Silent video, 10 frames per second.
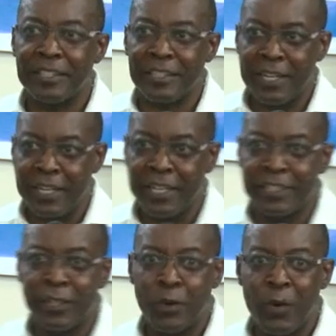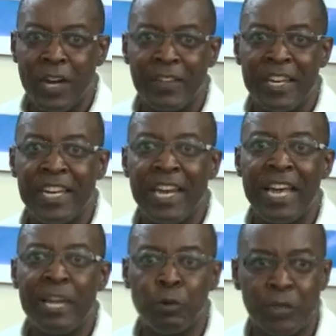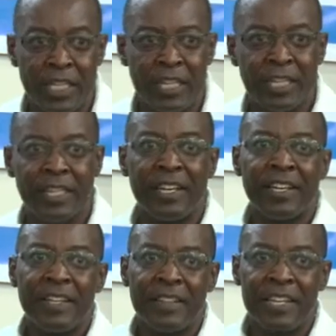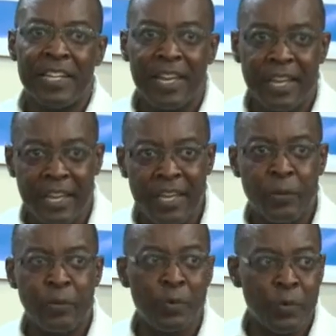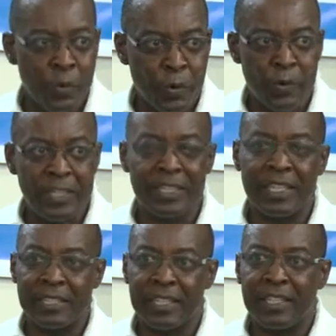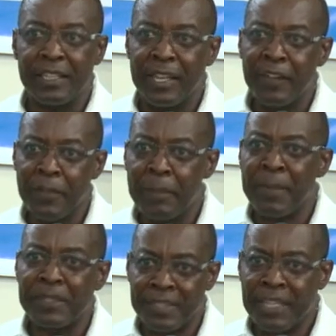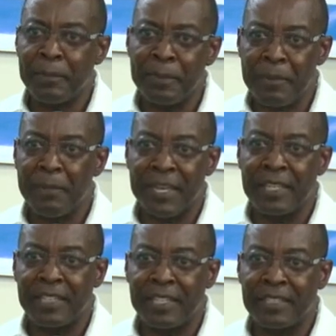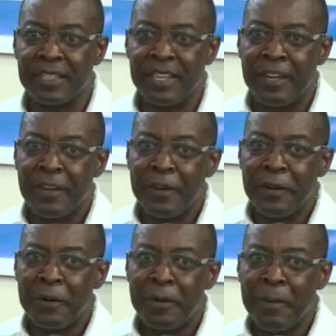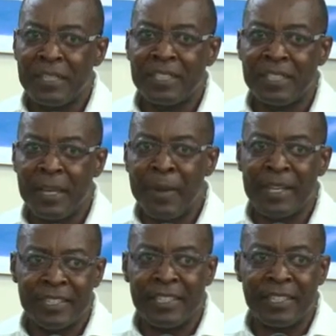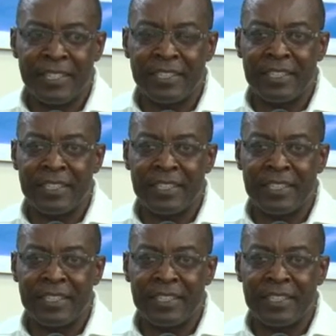clinics, look at the delay to surgery, the delay to all these things. Eh? Then they start making sense. But the mindset is